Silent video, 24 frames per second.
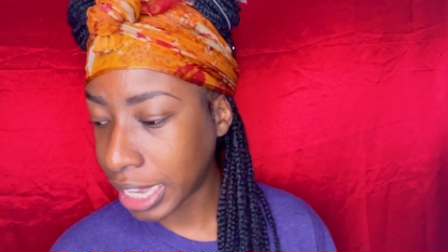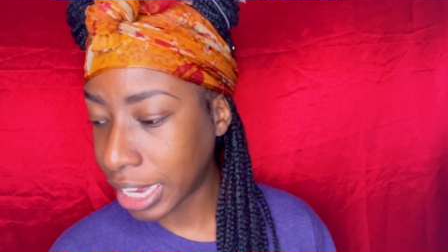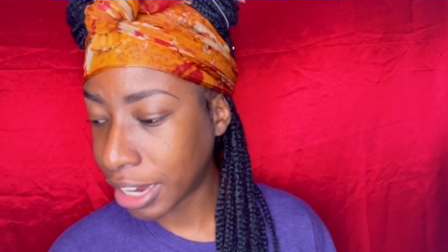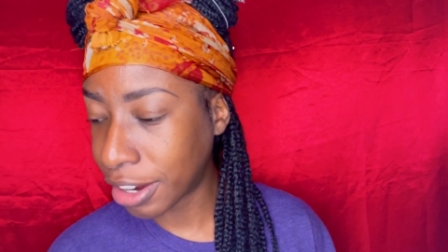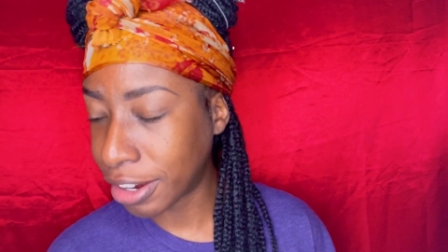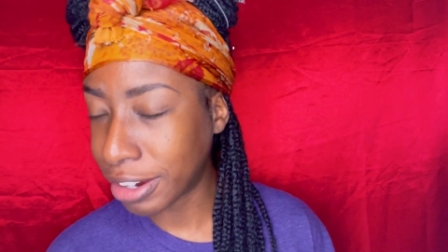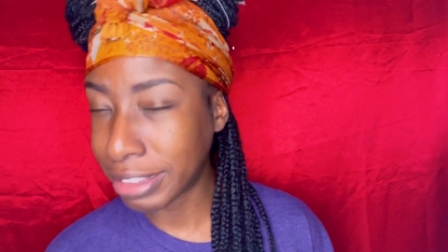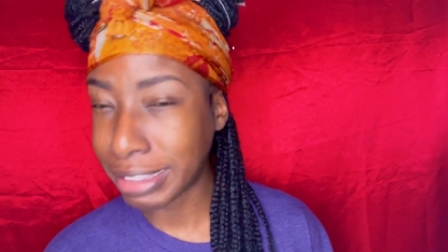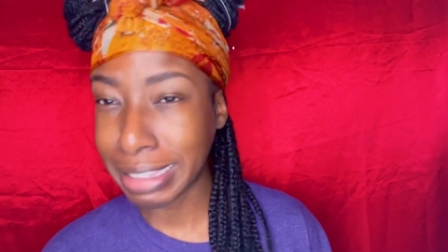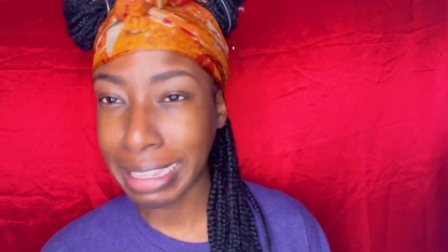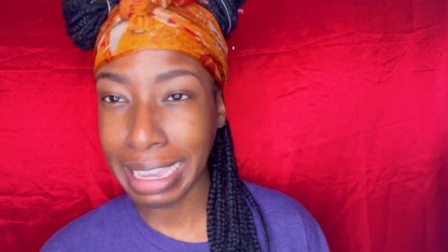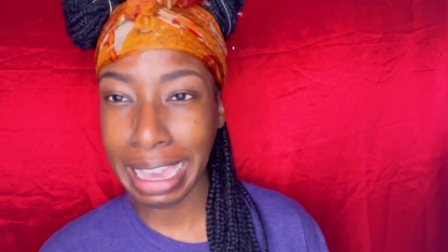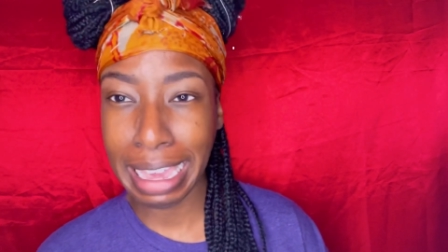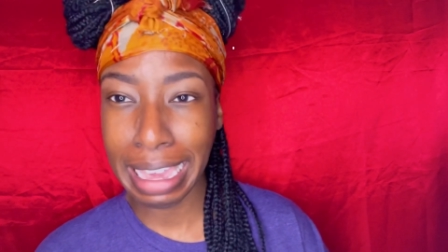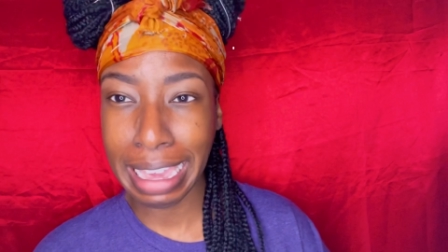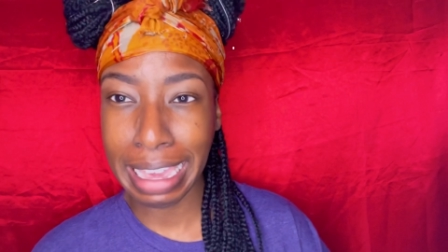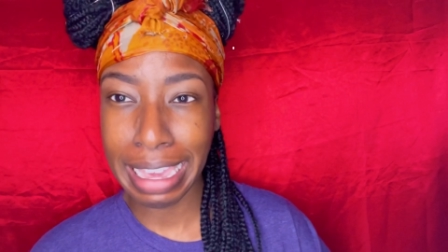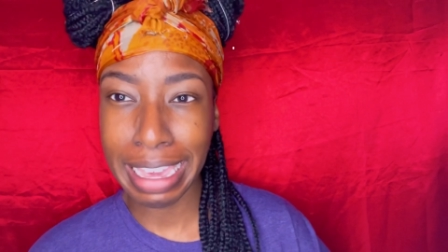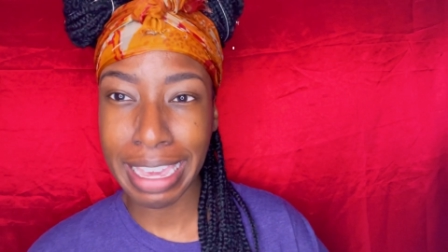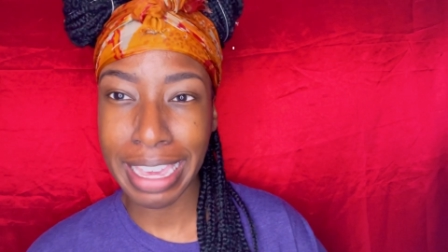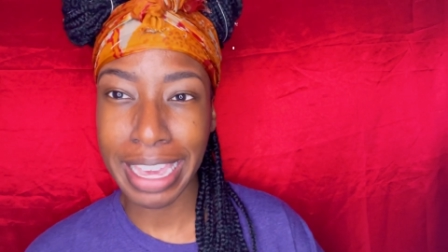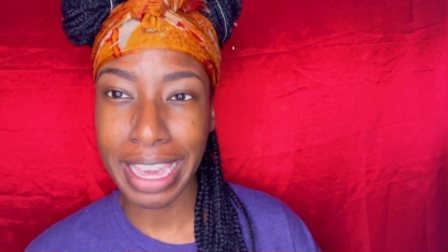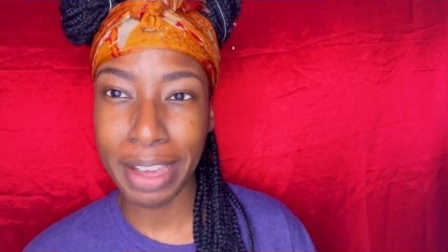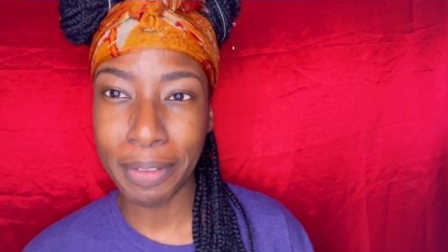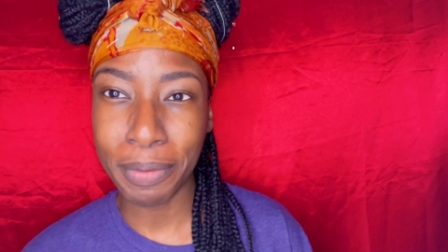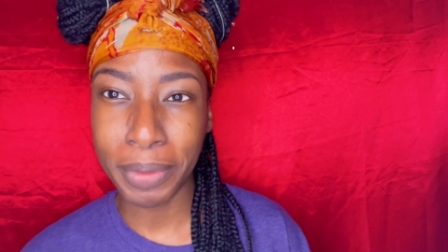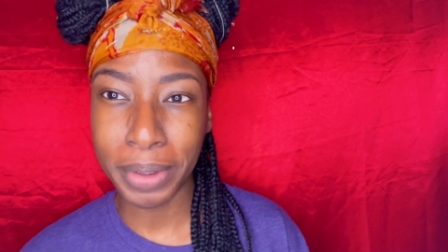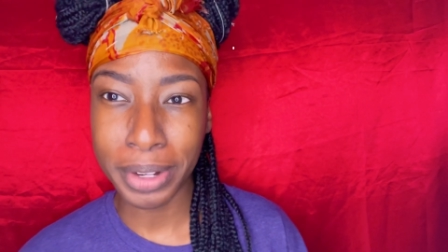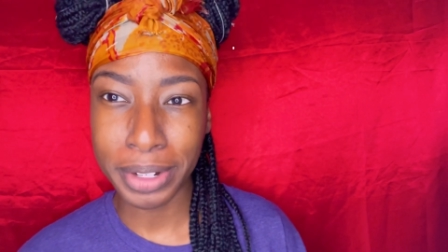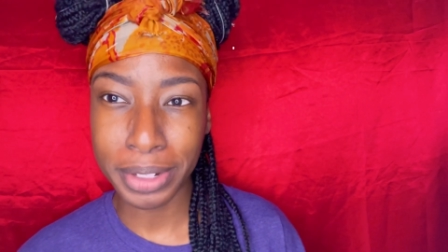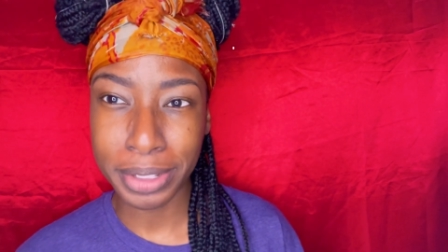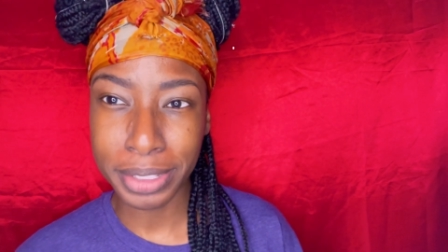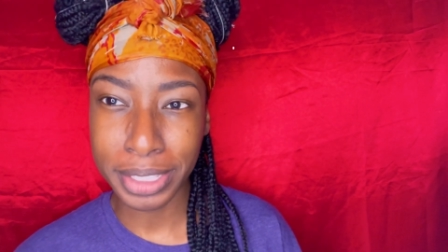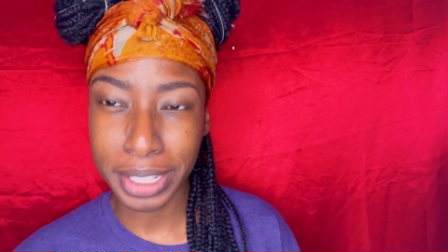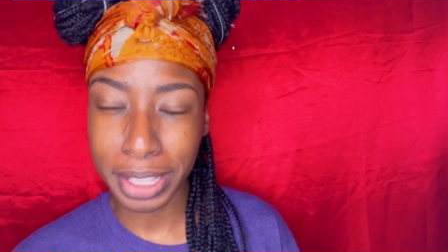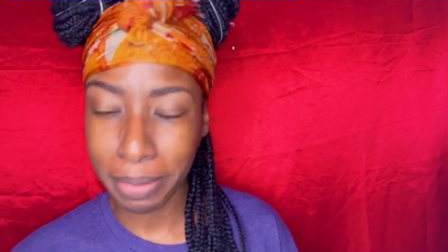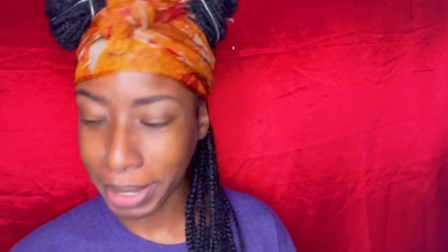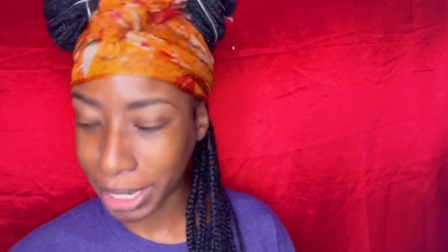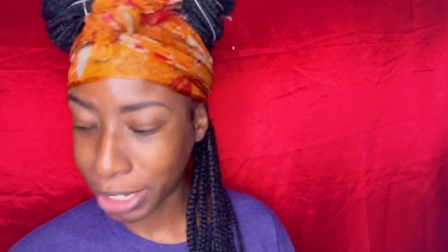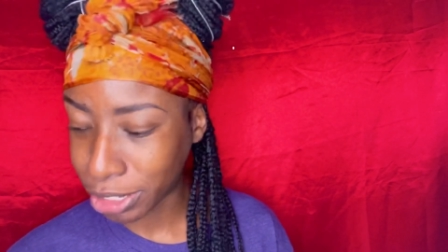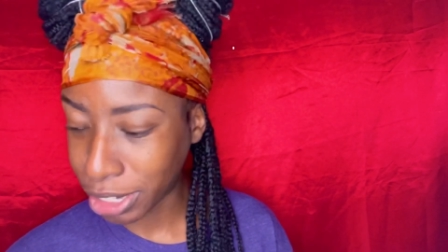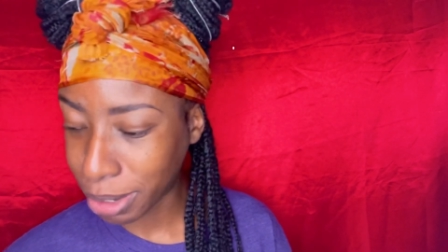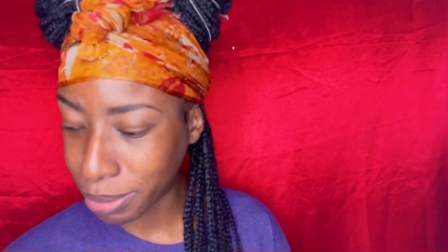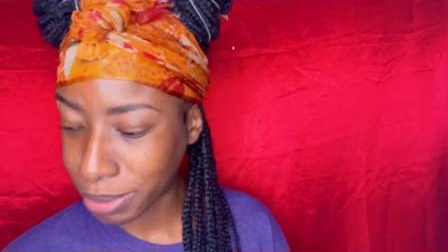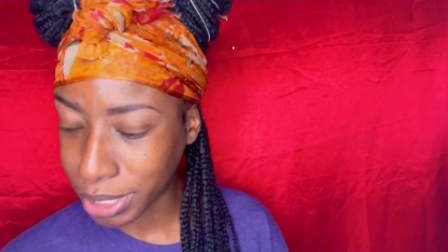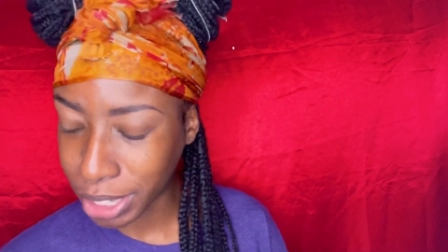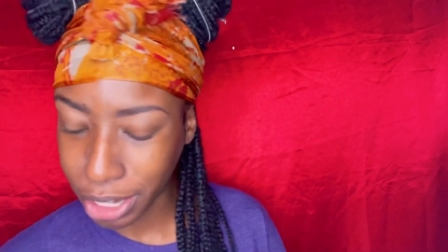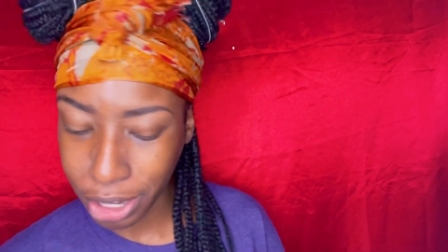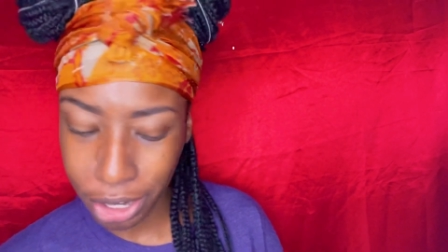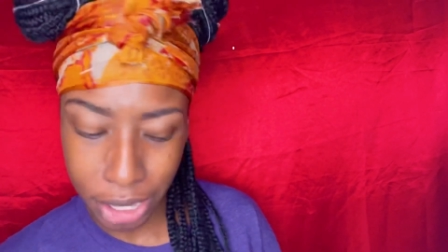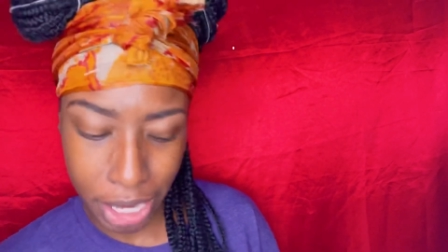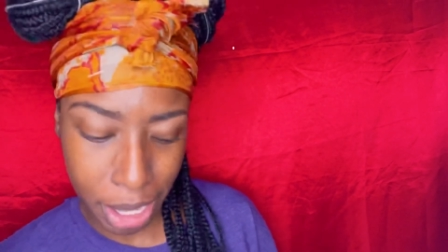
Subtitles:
I'm gonna make sure I'm saying her